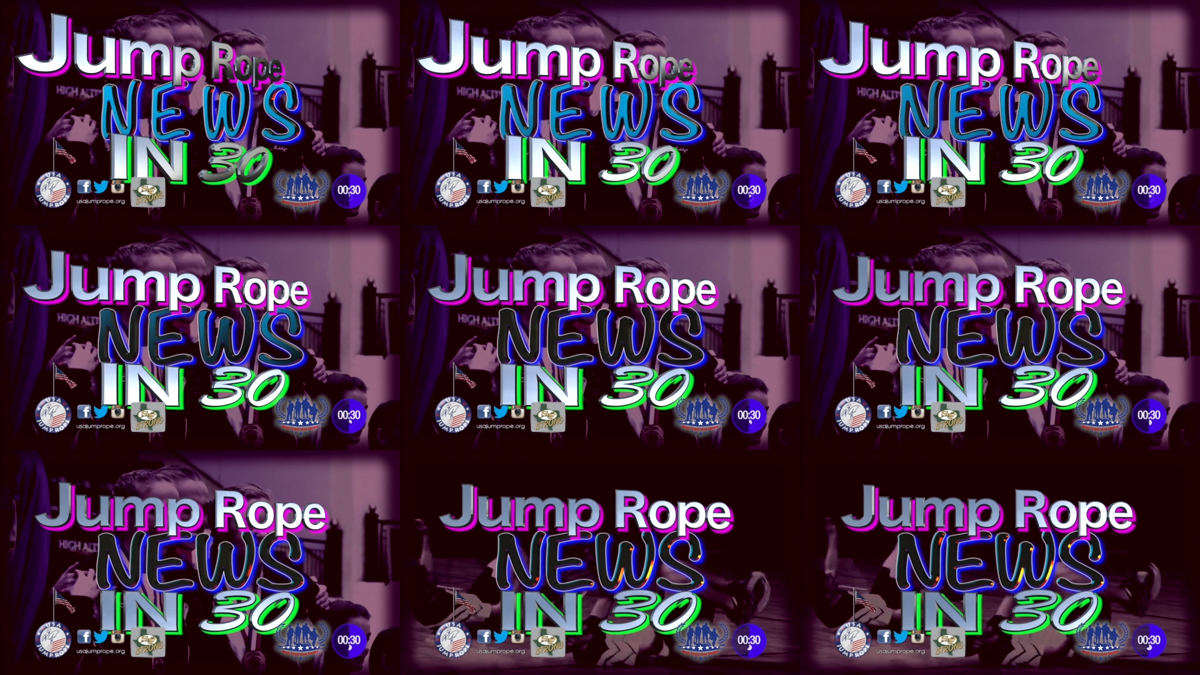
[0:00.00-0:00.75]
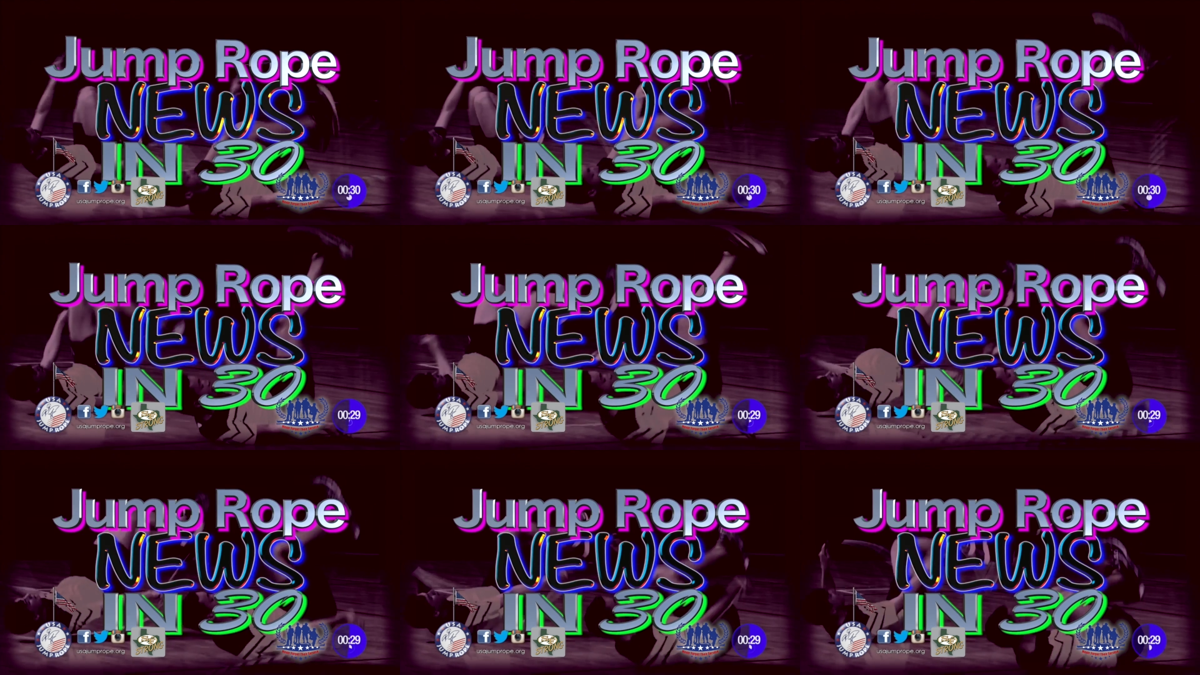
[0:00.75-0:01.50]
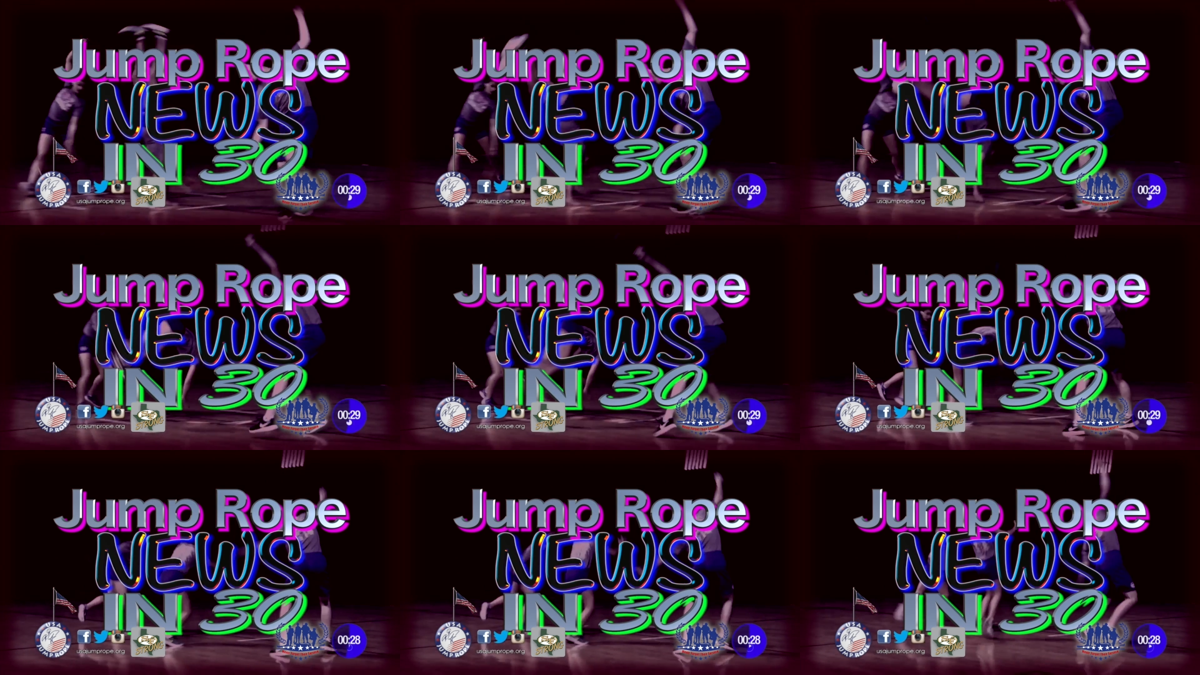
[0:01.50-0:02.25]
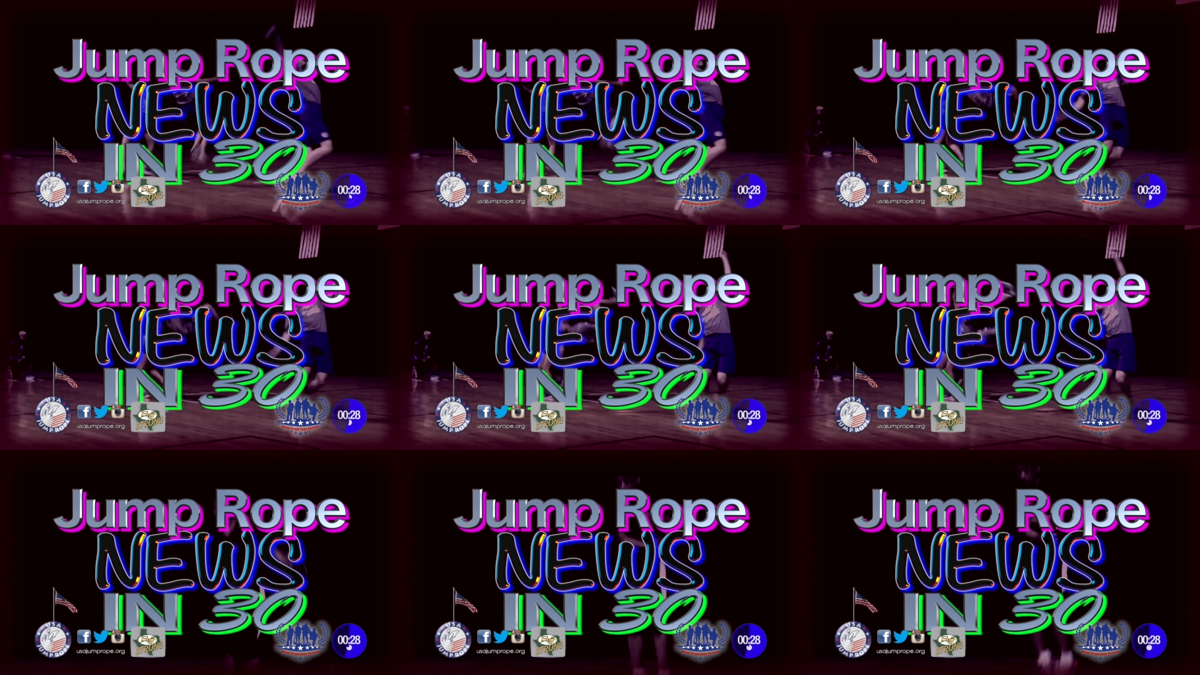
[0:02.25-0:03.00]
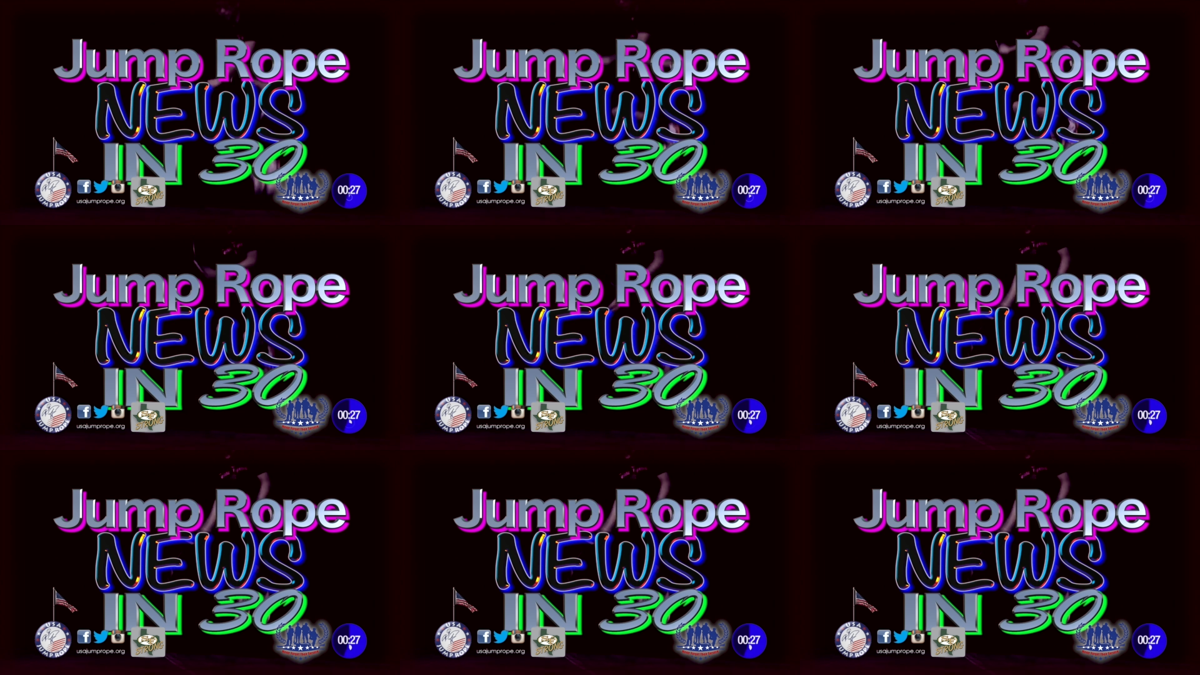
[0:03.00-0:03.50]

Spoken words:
Nobody's mouth can be seen.